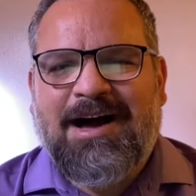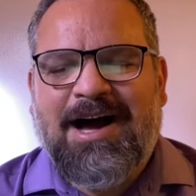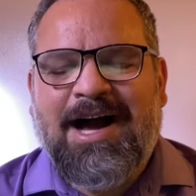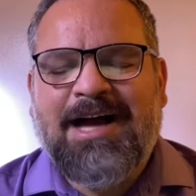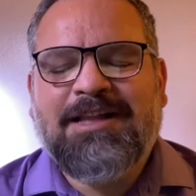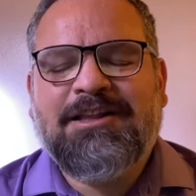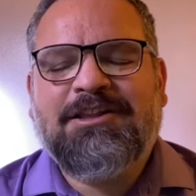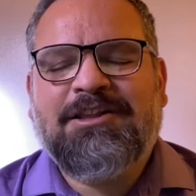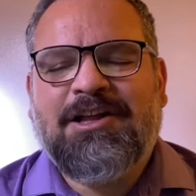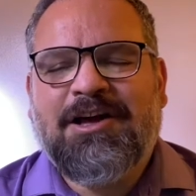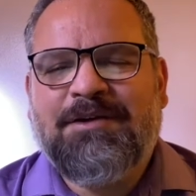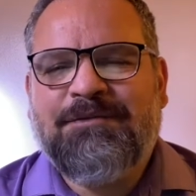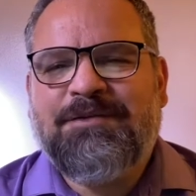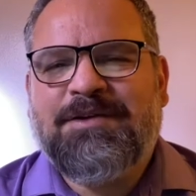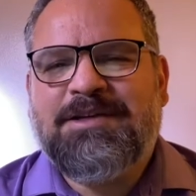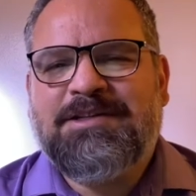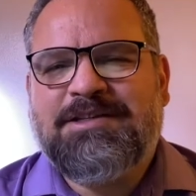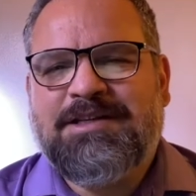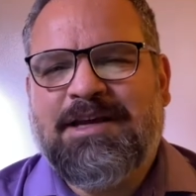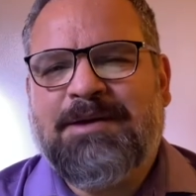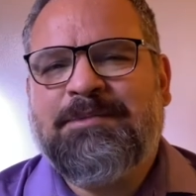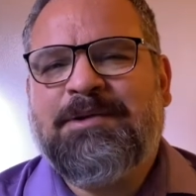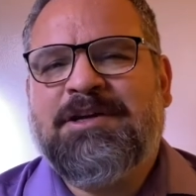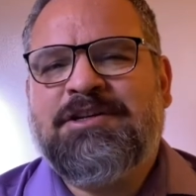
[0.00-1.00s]
I love
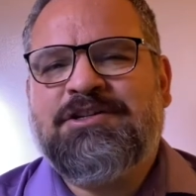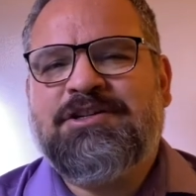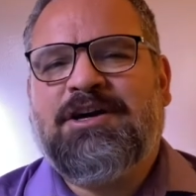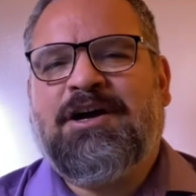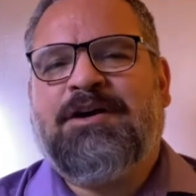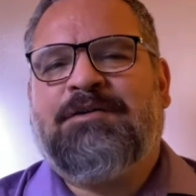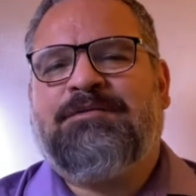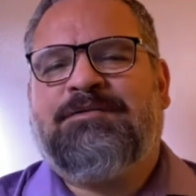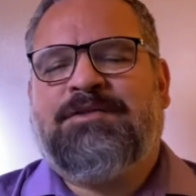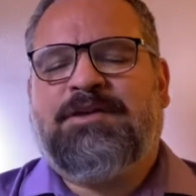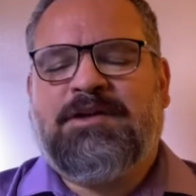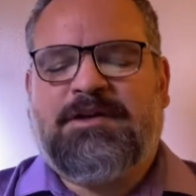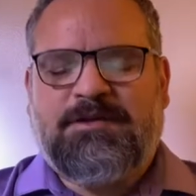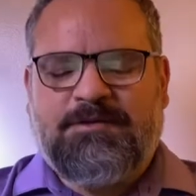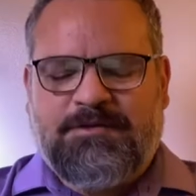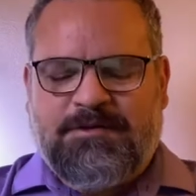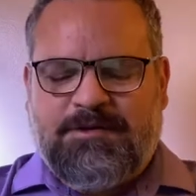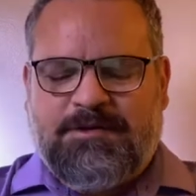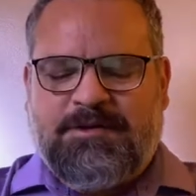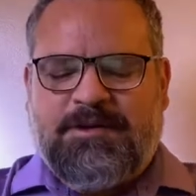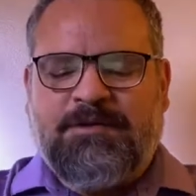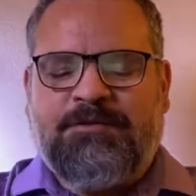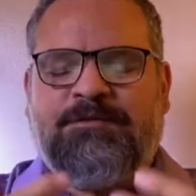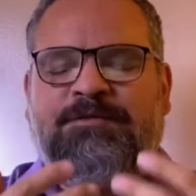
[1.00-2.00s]
this image of the,
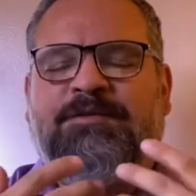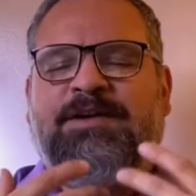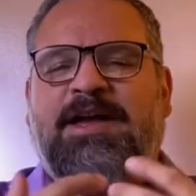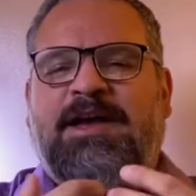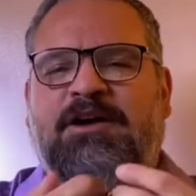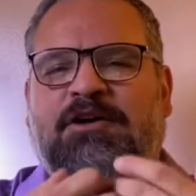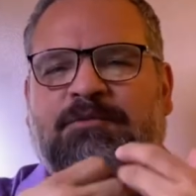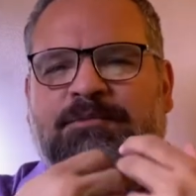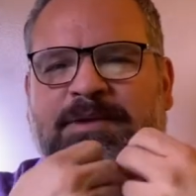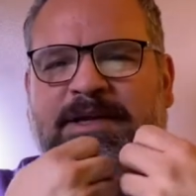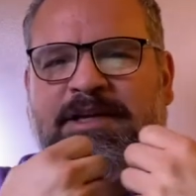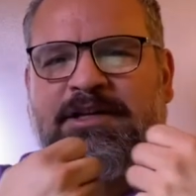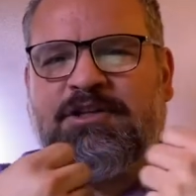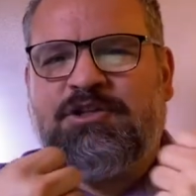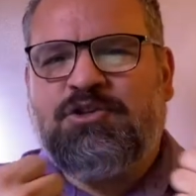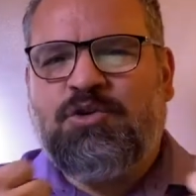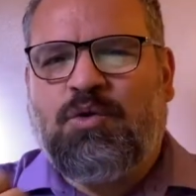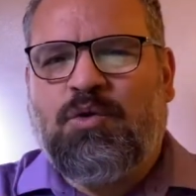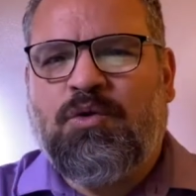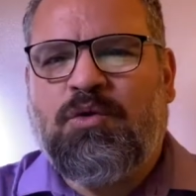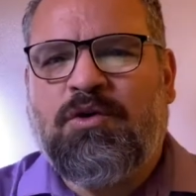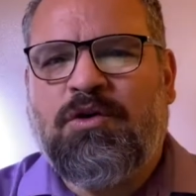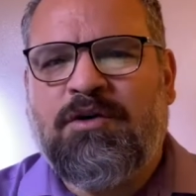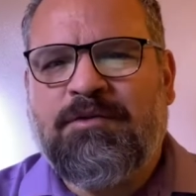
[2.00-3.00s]
the veil being
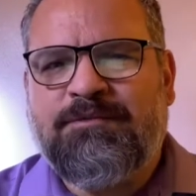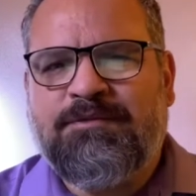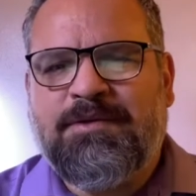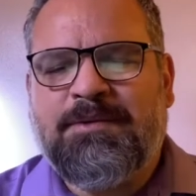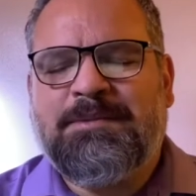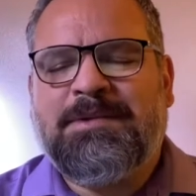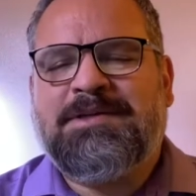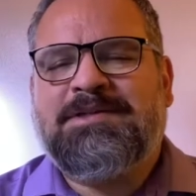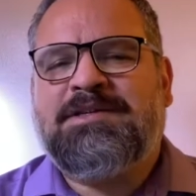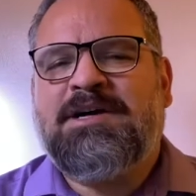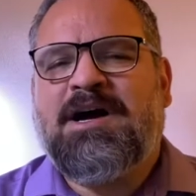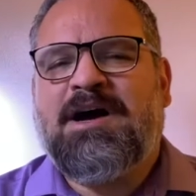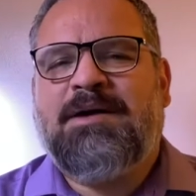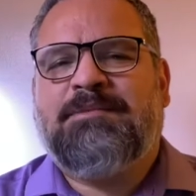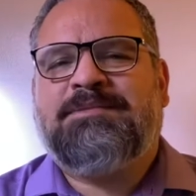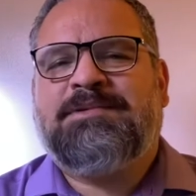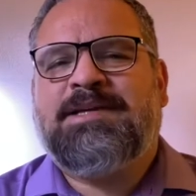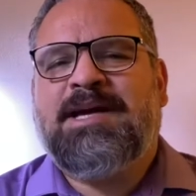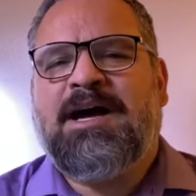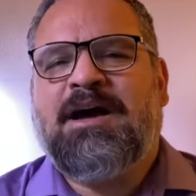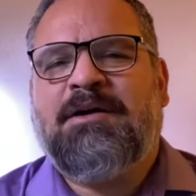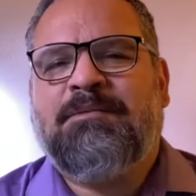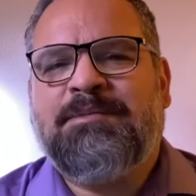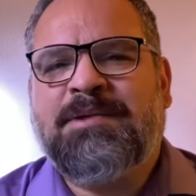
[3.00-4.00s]
torn from the top
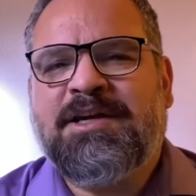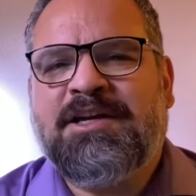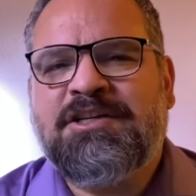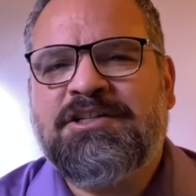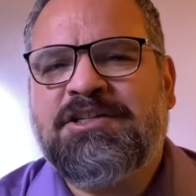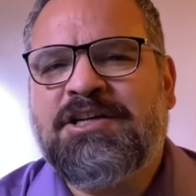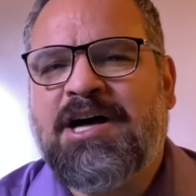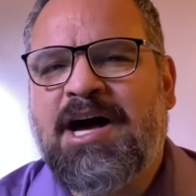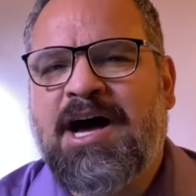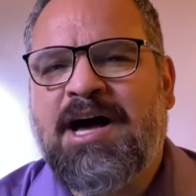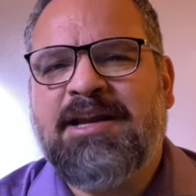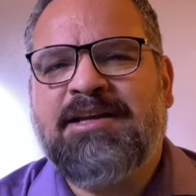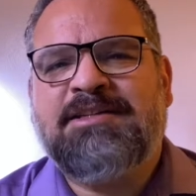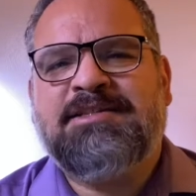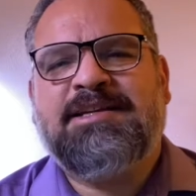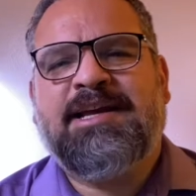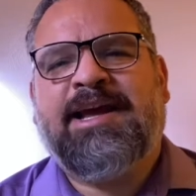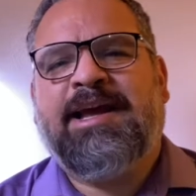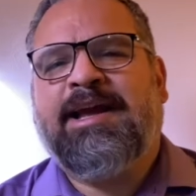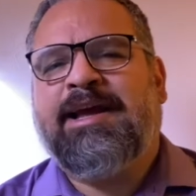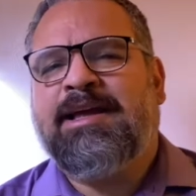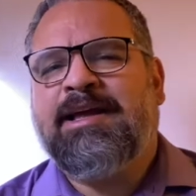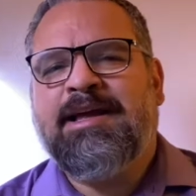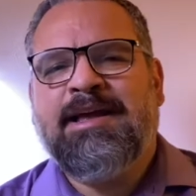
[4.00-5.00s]
down because God is
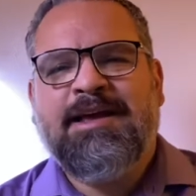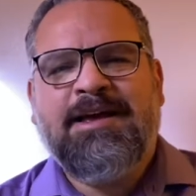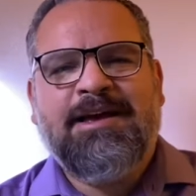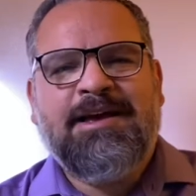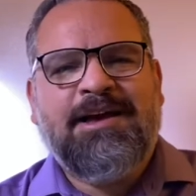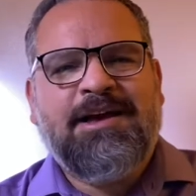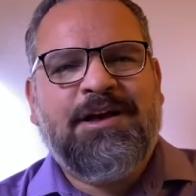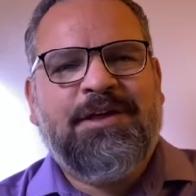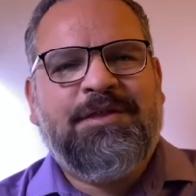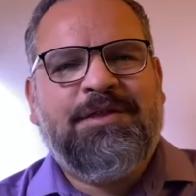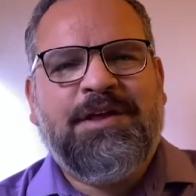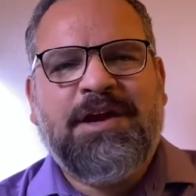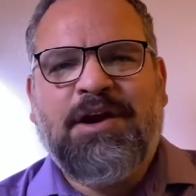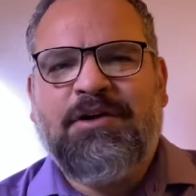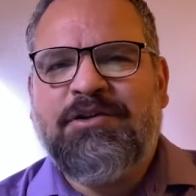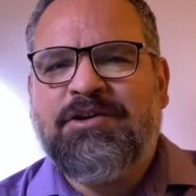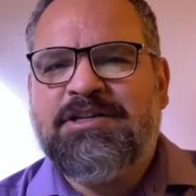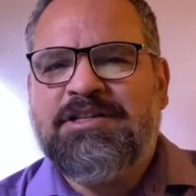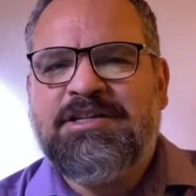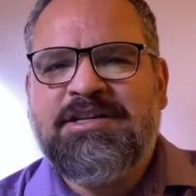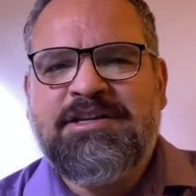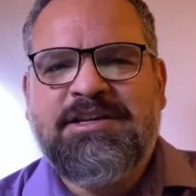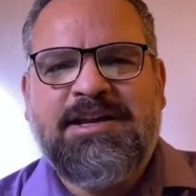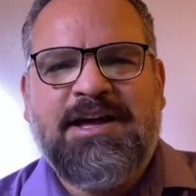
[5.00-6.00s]
saying, There
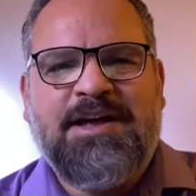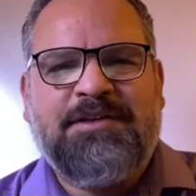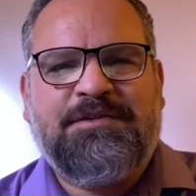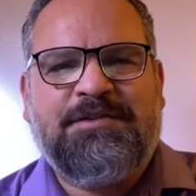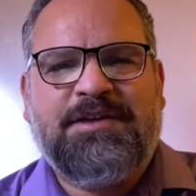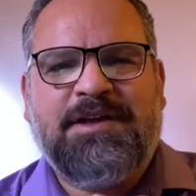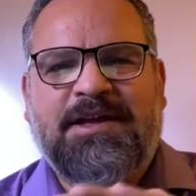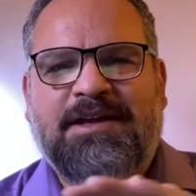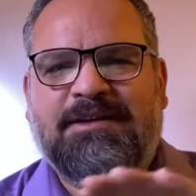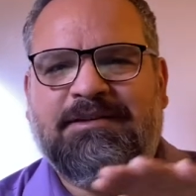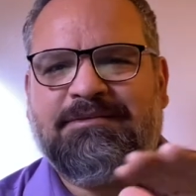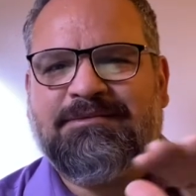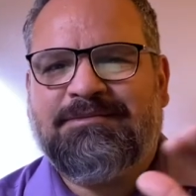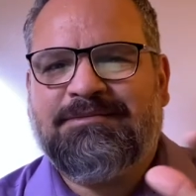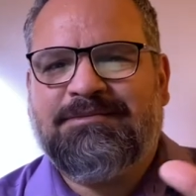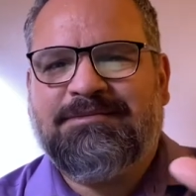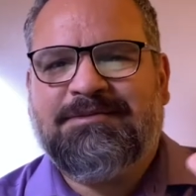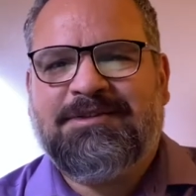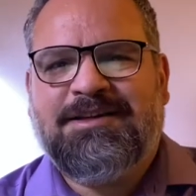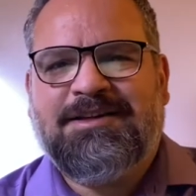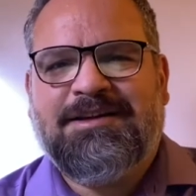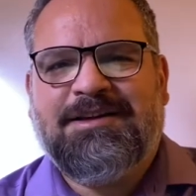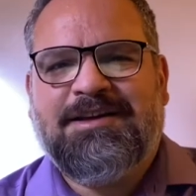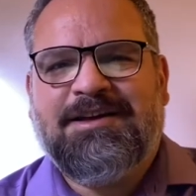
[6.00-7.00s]
is nothing
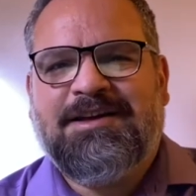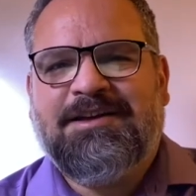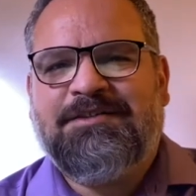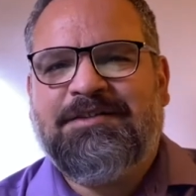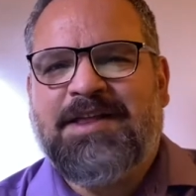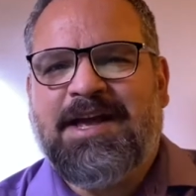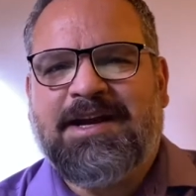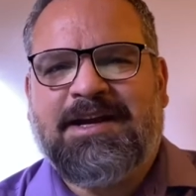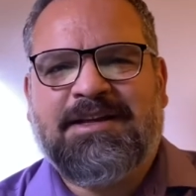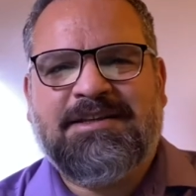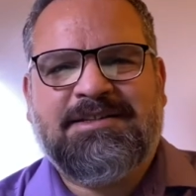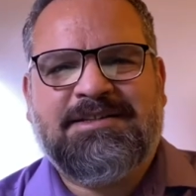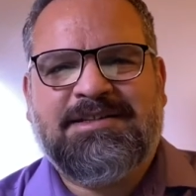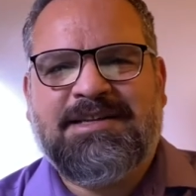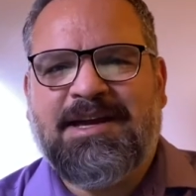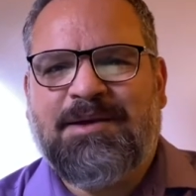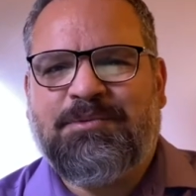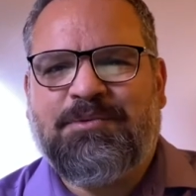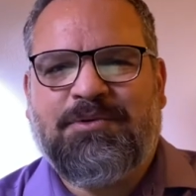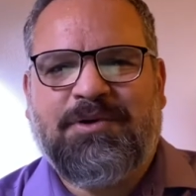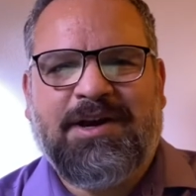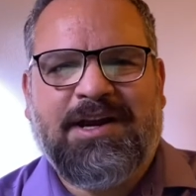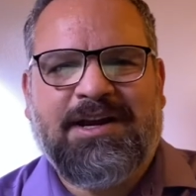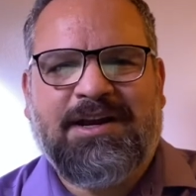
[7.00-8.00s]
that can
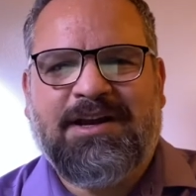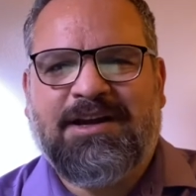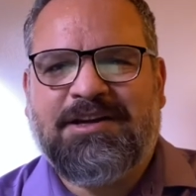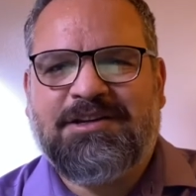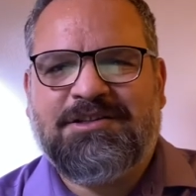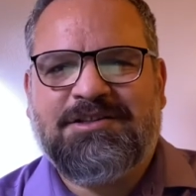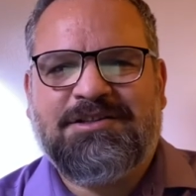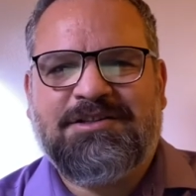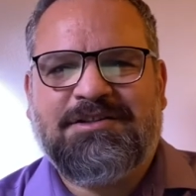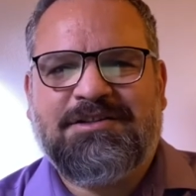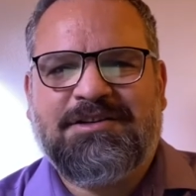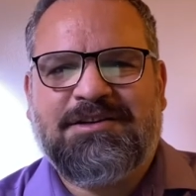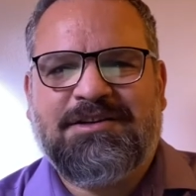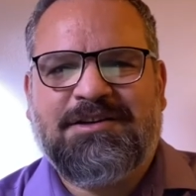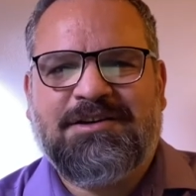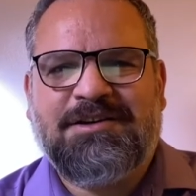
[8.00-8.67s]
separate us,